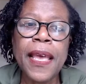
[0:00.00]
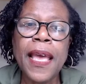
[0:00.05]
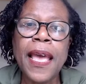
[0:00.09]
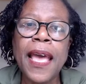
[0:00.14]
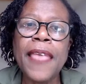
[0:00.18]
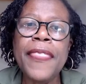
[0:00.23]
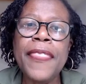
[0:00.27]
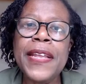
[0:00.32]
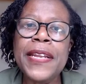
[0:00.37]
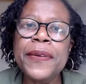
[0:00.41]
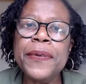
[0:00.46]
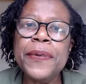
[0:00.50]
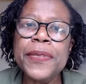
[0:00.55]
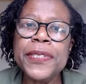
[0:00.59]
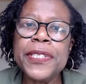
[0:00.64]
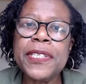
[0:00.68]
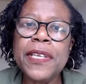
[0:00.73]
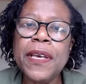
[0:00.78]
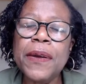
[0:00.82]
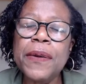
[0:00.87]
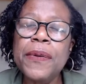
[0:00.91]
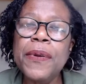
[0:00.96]
And then
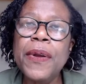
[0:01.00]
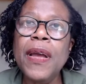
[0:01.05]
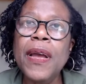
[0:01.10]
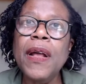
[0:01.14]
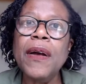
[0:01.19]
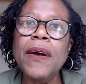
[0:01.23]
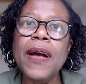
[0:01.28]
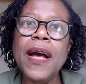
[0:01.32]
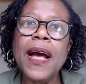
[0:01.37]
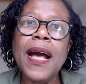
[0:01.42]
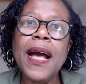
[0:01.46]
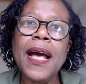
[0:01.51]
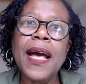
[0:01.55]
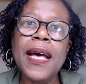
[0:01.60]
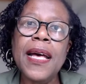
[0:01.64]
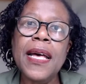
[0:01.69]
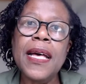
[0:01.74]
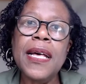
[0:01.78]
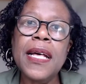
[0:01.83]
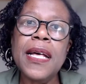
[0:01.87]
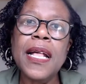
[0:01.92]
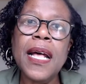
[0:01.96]
also
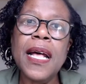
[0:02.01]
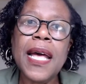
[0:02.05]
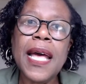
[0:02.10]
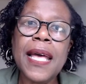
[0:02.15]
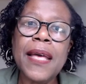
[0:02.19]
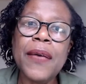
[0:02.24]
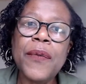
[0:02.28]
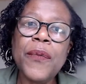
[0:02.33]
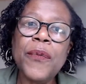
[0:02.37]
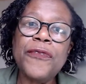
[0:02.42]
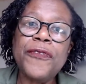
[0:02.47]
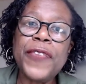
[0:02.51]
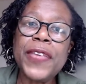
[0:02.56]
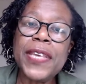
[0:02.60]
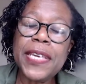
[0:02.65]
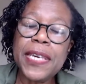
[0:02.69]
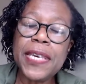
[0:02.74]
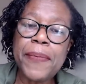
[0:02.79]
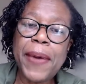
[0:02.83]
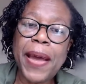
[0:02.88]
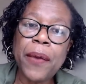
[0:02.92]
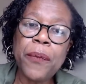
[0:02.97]

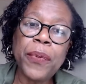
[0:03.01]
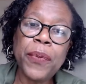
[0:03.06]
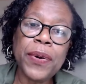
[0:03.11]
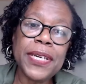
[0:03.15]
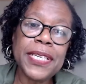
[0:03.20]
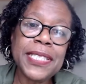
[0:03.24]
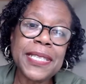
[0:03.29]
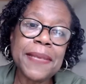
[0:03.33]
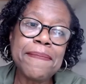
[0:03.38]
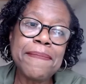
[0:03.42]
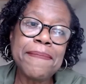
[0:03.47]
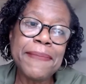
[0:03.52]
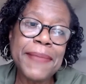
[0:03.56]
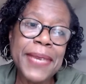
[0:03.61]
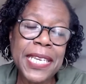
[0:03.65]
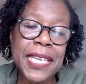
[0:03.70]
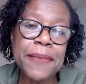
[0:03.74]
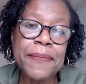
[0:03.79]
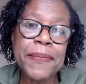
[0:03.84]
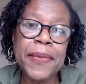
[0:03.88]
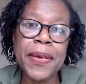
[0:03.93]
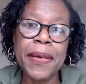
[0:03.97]
think about what is the
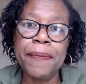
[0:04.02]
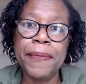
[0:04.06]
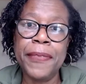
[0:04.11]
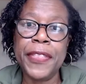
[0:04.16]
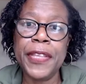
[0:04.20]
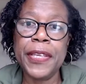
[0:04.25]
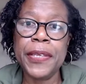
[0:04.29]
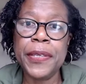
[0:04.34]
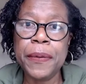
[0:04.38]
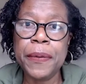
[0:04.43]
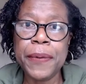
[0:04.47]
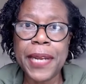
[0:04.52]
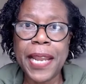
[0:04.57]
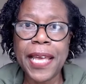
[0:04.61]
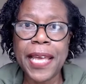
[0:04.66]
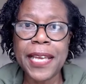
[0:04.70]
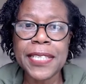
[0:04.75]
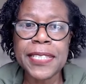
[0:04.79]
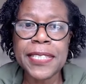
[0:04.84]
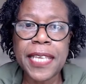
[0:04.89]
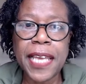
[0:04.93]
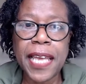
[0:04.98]
minimum that you will
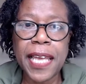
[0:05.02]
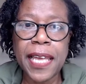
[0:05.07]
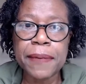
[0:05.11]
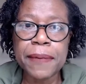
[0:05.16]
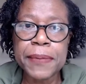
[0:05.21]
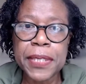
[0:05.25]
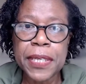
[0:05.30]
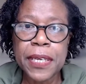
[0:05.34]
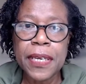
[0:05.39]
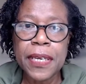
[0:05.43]
accept.